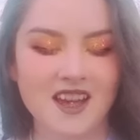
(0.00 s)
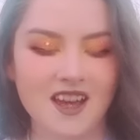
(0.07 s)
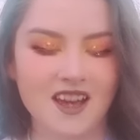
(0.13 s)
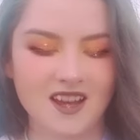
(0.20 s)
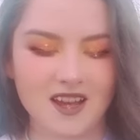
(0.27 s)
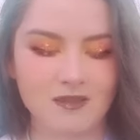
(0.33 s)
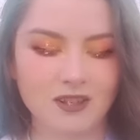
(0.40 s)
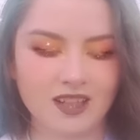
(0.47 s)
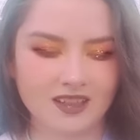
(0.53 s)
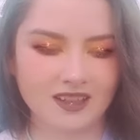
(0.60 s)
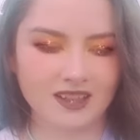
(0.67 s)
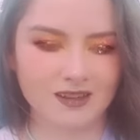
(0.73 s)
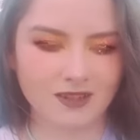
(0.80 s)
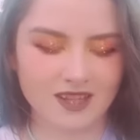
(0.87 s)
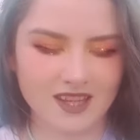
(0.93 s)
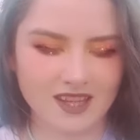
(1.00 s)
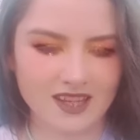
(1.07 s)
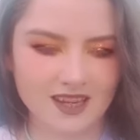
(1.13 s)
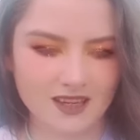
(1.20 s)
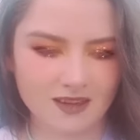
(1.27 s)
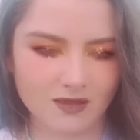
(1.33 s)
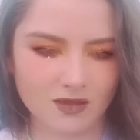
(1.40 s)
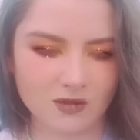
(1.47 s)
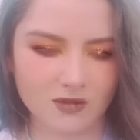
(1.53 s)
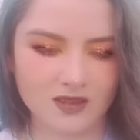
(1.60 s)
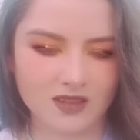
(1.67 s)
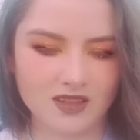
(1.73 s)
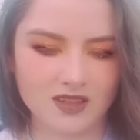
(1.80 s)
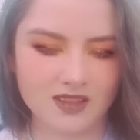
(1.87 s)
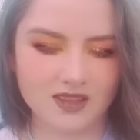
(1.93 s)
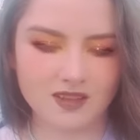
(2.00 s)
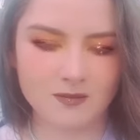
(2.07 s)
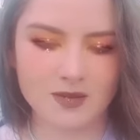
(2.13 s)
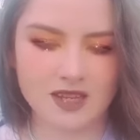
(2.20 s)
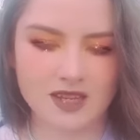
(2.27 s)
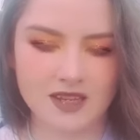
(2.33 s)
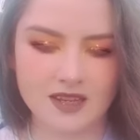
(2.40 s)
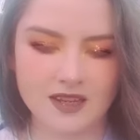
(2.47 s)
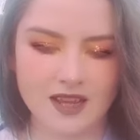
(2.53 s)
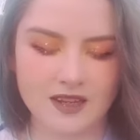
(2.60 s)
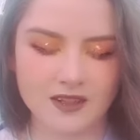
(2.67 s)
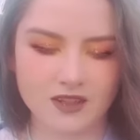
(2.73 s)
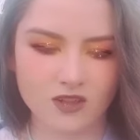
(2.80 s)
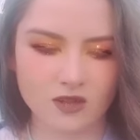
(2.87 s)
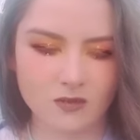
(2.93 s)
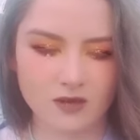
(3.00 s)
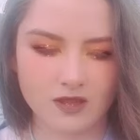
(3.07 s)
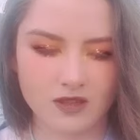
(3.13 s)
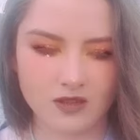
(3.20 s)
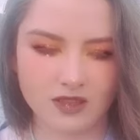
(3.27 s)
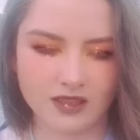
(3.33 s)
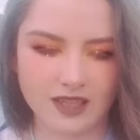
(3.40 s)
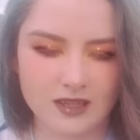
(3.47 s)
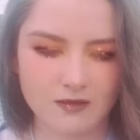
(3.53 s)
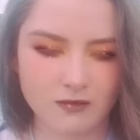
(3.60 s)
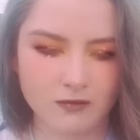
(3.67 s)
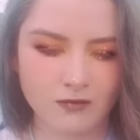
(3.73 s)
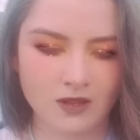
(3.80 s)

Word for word: Uh, I want to clarify the King of Swords because this could be an energy within your life.